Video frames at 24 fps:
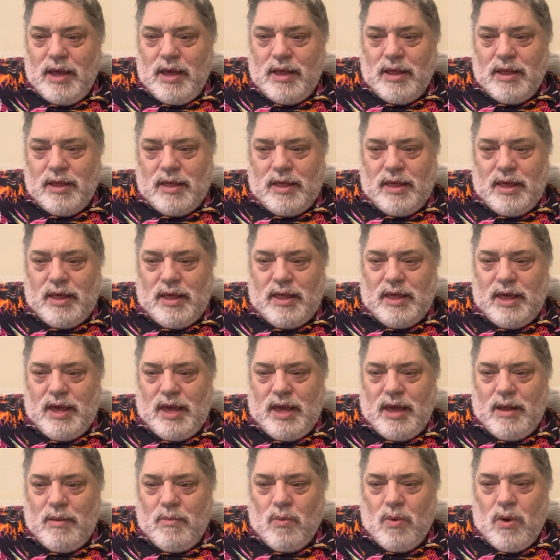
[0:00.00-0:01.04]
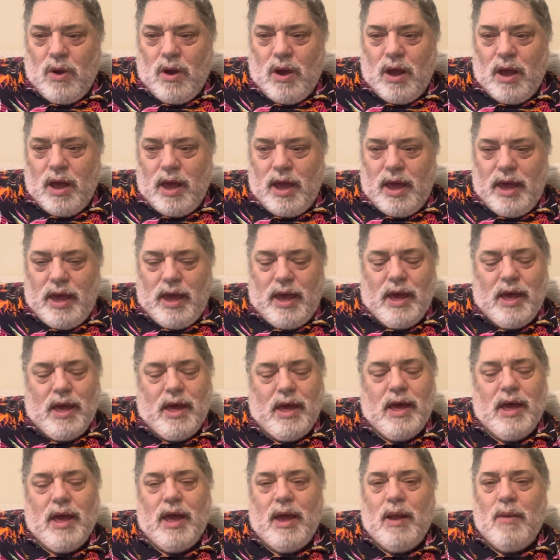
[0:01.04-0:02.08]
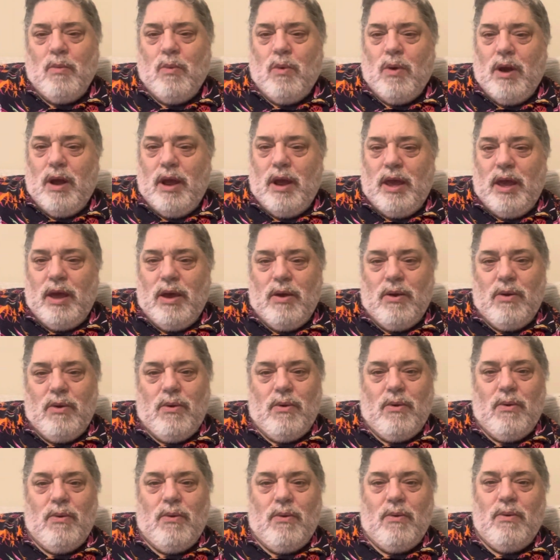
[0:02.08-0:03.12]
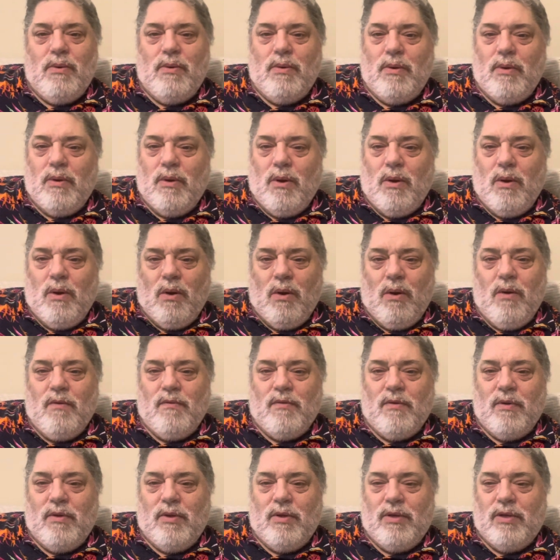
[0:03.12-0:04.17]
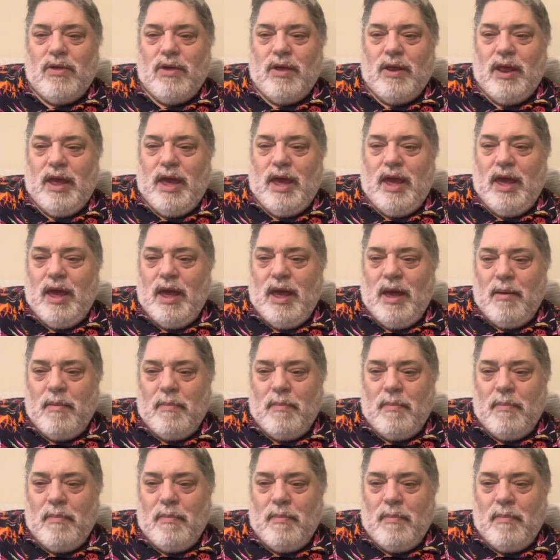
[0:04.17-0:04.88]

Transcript: CCNY, uh, NYU, all over the city.